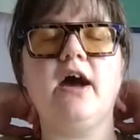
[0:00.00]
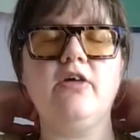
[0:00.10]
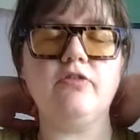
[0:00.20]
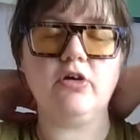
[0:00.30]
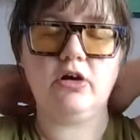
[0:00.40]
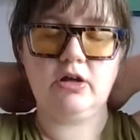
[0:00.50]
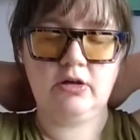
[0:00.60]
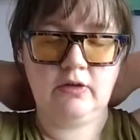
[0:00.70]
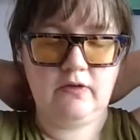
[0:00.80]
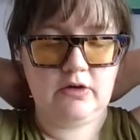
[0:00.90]
I've got
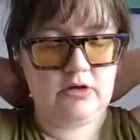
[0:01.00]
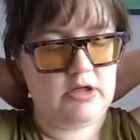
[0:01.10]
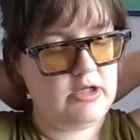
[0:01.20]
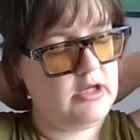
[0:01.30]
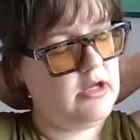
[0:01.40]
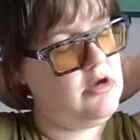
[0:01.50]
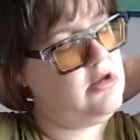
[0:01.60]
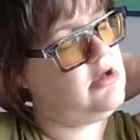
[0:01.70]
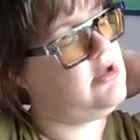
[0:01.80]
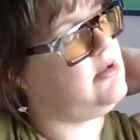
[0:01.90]
another
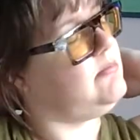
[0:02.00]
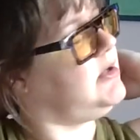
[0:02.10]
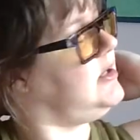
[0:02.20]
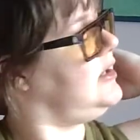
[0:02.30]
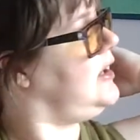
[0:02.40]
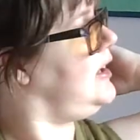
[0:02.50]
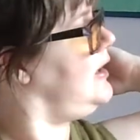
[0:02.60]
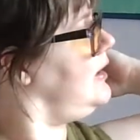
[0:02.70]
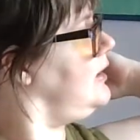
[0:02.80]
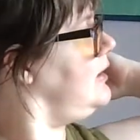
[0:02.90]
area in my neck
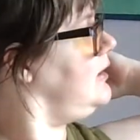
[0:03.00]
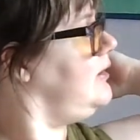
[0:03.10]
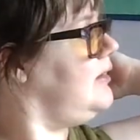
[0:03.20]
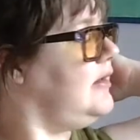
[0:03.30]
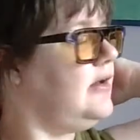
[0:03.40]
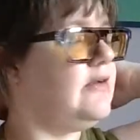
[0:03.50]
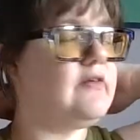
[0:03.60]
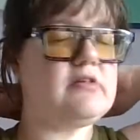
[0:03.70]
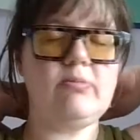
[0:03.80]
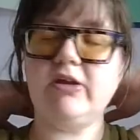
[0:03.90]

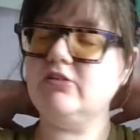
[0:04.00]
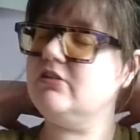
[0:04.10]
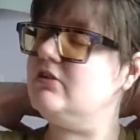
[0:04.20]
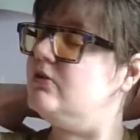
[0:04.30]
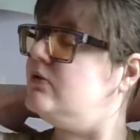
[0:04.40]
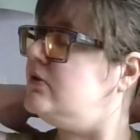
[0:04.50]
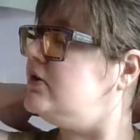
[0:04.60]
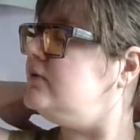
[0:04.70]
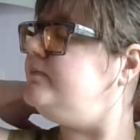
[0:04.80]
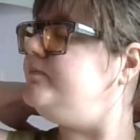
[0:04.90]
that's a bit sore.